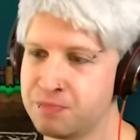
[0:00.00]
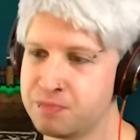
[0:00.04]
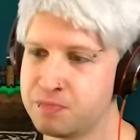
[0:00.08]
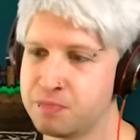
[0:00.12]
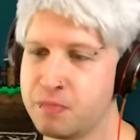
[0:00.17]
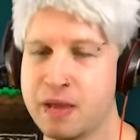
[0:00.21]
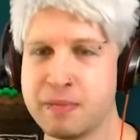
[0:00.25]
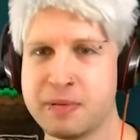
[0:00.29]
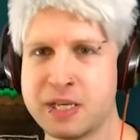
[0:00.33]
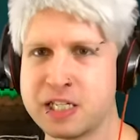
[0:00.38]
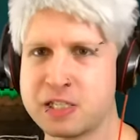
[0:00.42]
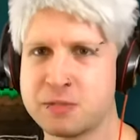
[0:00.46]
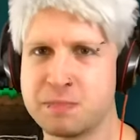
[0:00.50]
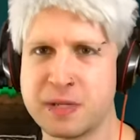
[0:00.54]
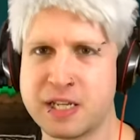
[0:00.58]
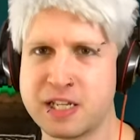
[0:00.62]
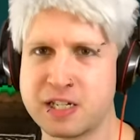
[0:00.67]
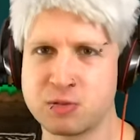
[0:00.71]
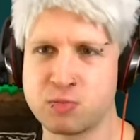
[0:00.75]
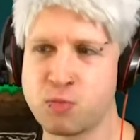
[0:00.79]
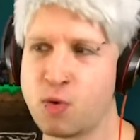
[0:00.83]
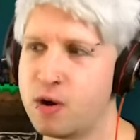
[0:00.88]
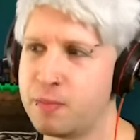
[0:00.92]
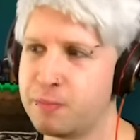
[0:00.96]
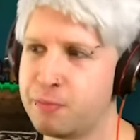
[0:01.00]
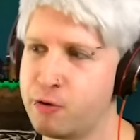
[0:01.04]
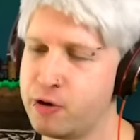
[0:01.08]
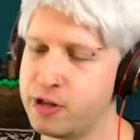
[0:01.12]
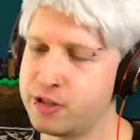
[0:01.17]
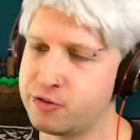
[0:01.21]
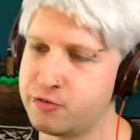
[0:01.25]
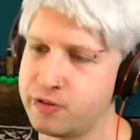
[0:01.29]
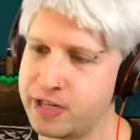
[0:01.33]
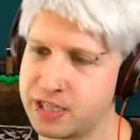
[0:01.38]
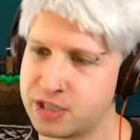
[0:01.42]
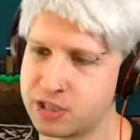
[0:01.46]
maybe it's because one
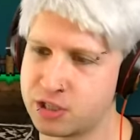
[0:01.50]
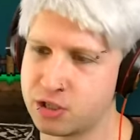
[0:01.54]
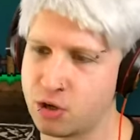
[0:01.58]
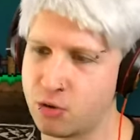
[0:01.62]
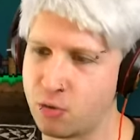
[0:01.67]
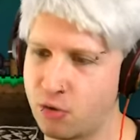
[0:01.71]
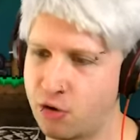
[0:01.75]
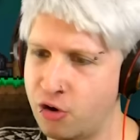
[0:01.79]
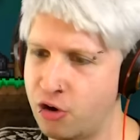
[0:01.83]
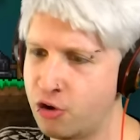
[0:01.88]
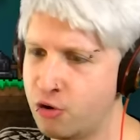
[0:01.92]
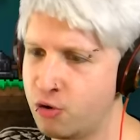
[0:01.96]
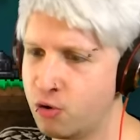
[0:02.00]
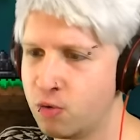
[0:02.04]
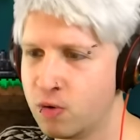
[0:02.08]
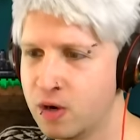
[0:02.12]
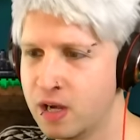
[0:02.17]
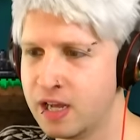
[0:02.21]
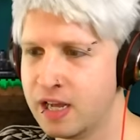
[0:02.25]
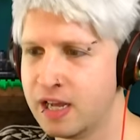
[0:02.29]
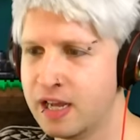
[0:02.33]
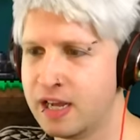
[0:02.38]
point three is so new,